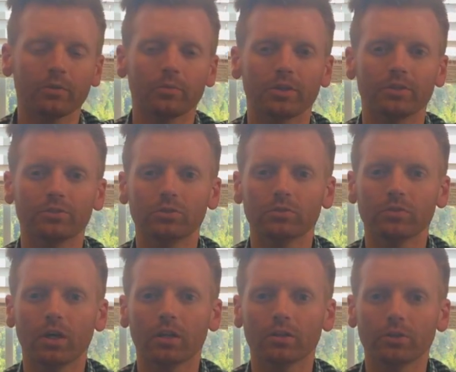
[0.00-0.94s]
but they still
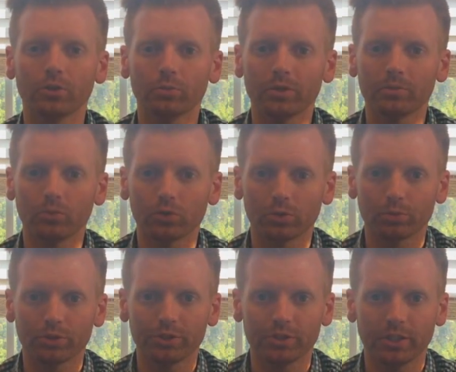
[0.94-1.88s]
got a little bit more
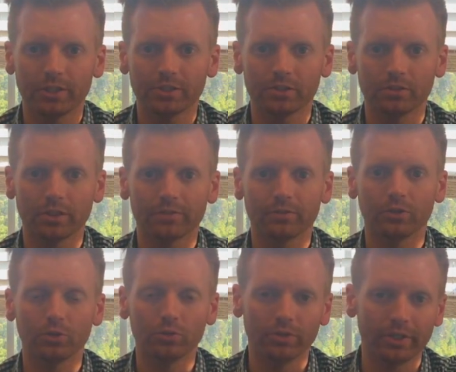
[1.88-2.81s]
depreciation left to
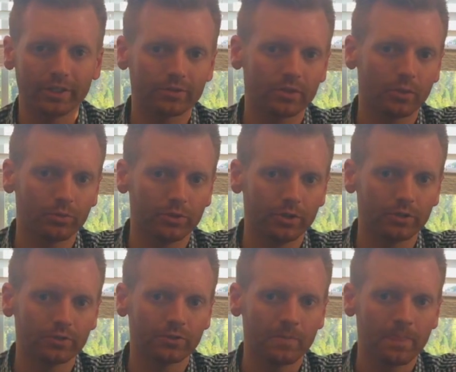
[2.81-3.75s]
do in the next couple
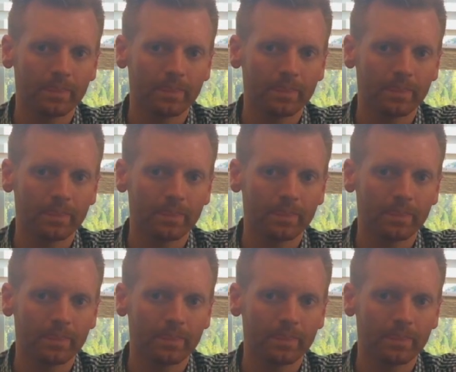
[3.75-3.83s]
years,